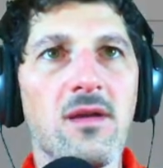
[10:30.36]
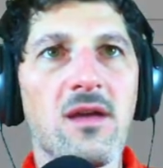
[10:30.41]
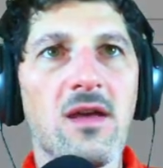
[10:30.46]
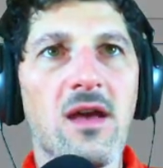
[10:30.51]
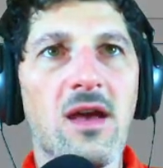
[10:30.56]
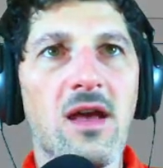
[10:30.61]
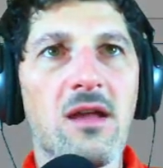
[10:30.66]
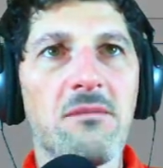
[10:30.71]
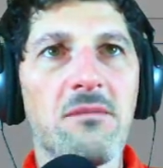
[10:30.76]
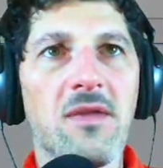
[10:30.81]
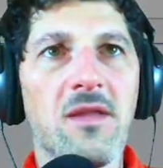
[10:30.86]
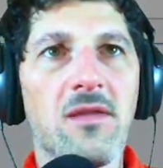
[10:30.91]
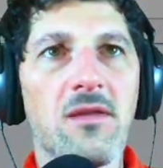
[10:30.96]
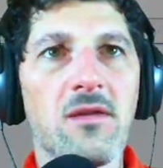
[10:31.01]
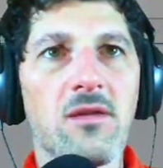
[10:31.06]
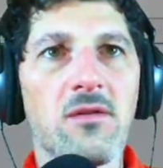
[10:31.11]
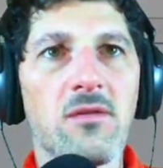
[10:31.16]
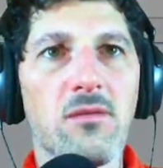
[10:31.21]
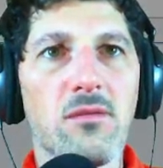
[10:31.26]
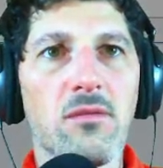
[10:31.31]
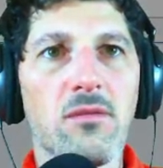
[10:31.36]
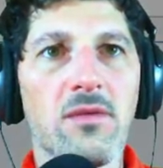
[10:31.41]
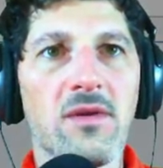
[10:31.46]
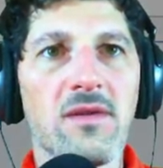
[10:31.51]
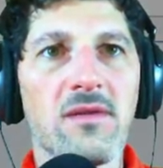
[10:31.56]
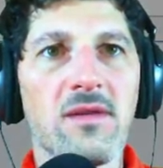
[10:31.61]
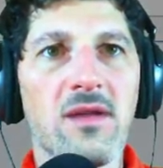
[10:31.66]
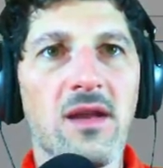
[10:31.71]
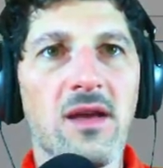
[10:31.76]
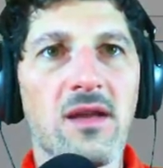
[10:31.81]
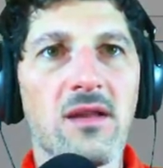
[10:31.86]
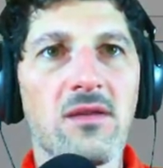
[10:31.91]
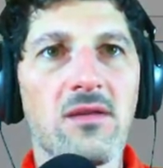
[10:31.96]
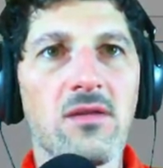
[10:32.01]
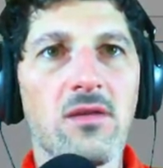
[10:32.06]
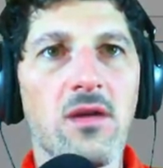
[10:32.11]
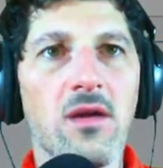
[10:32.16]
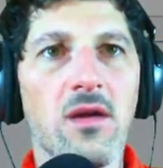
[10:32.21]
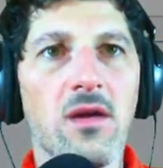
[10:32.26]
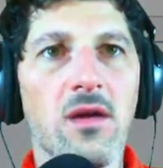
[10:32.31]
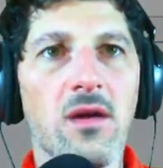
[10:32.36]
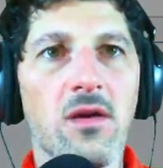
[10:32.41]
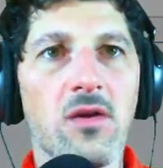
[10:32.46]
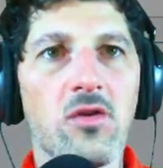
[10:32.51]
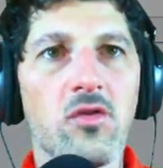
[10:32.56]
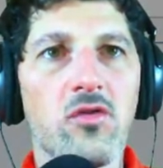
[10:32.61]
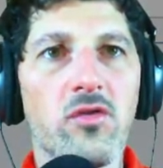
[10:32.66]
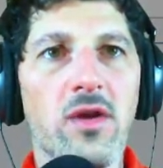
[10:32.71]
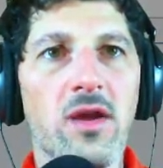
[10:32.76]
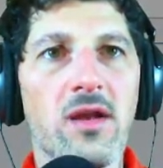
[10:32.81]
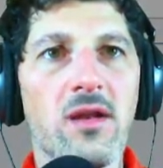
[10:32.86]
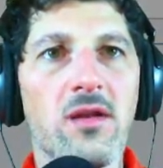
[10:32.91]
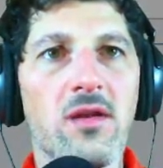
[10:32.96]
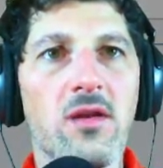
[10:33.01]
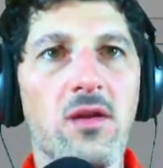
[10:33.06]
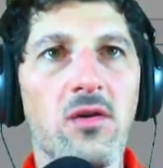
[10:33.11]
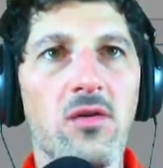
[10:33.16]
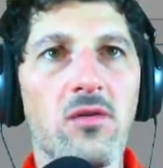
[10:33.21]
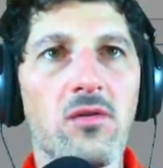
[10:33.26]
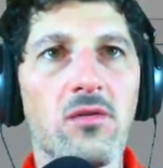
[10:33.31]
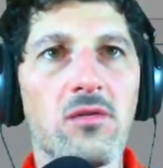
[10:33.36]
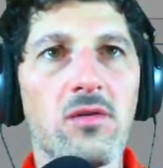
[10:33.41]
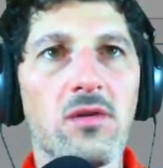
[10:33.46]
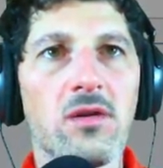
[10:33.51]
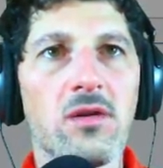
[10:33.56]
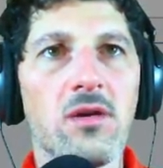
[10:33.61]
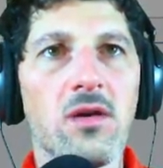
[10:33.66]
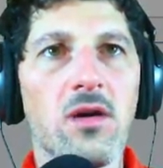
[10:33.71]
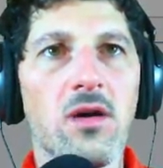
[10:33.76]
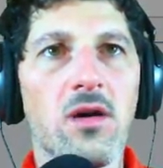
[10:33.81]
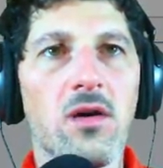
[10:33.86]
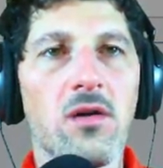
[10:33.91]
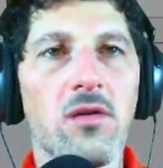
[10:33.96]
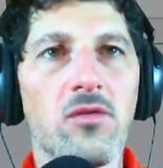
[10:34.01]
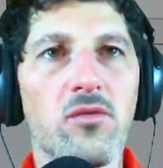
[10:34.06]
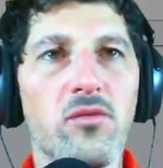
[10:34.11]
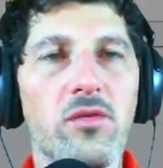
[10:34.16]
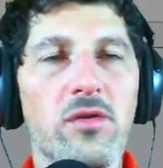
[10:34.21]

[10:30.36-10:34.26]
add method, we select create note on